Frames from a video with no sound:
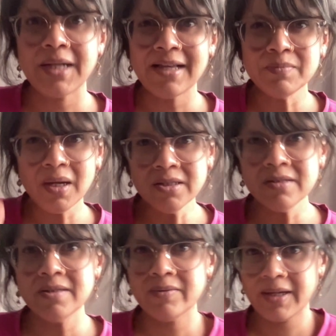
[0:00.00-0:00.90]
But as much
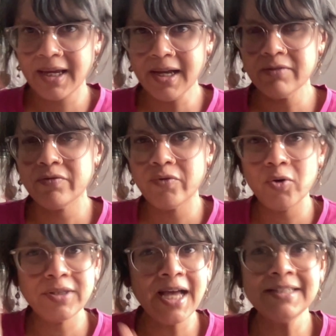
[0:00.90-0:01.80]
as you can
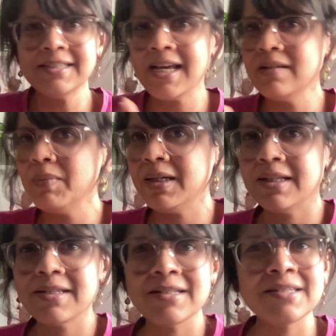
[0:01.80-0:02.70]
for that 10
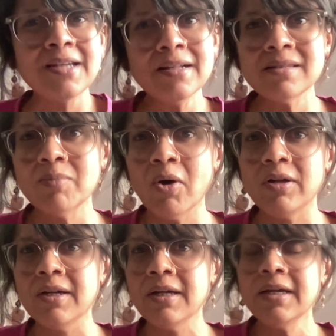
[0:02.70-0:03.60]
minutes, and start small.